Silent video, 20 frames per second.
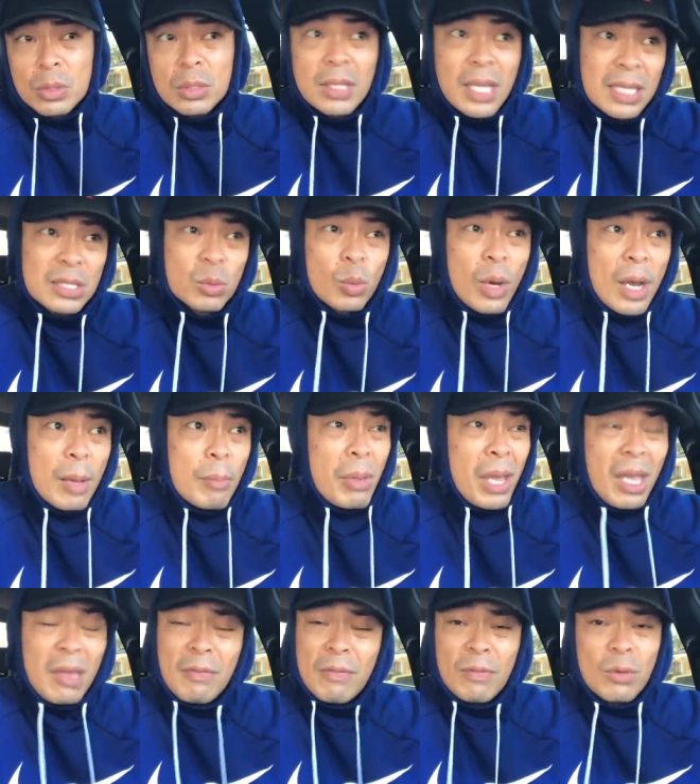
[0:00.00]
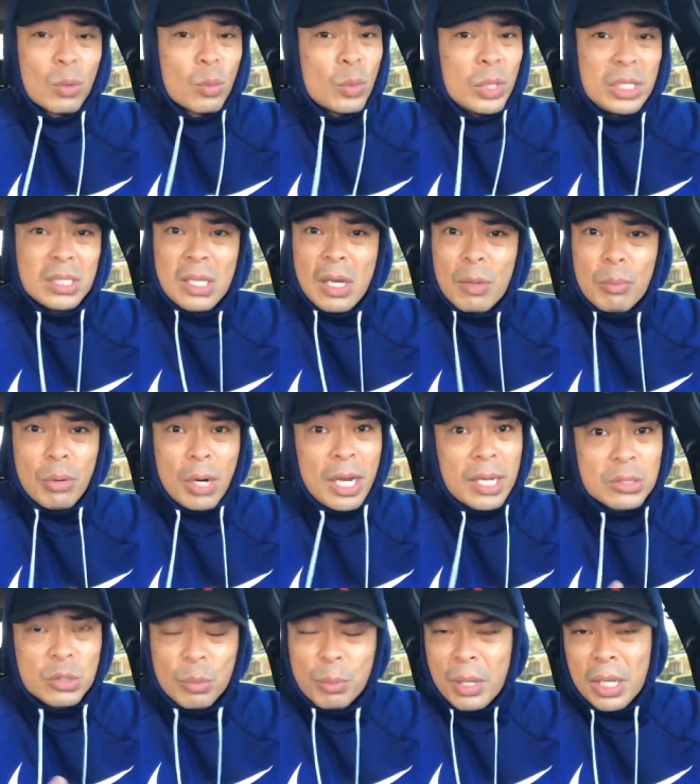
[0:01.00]
And that's why paying full retail
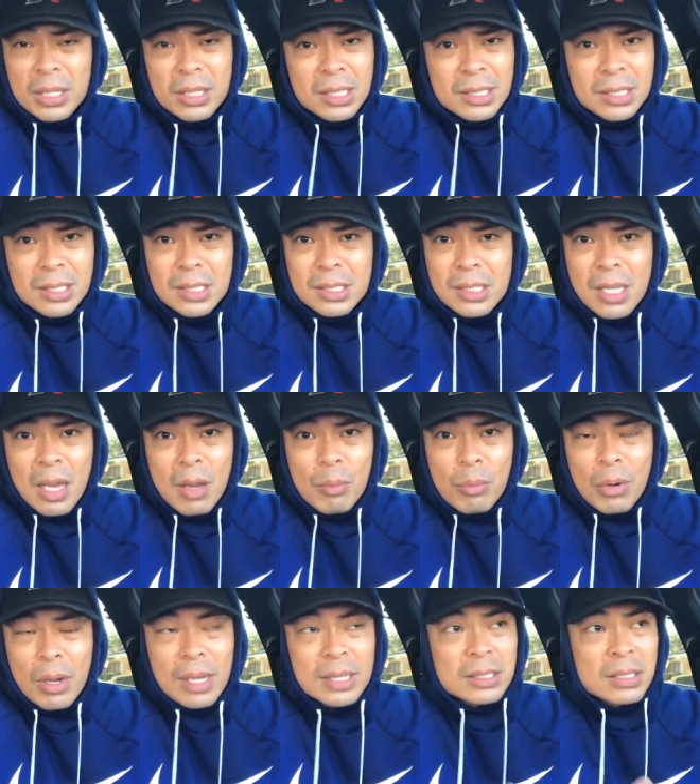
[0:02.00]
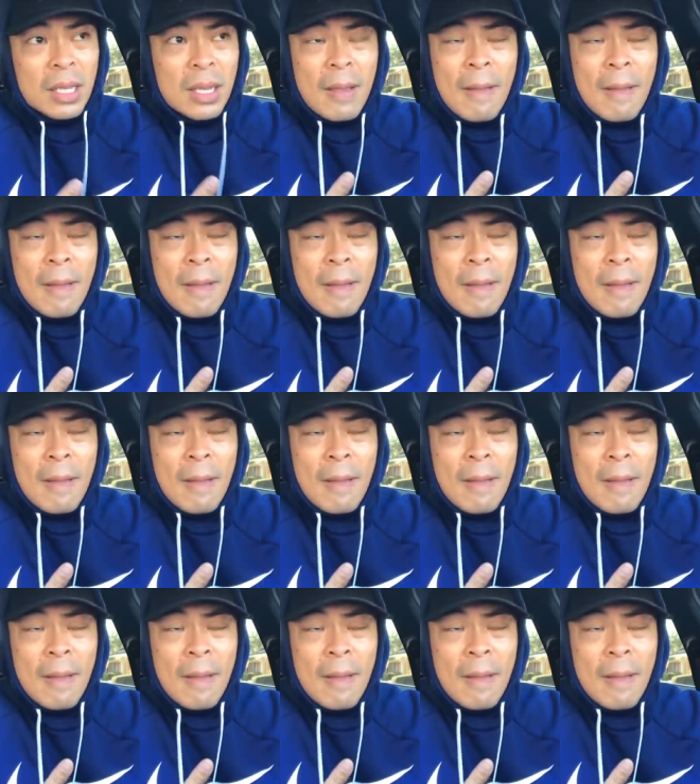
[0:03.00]
price or paying this discount price,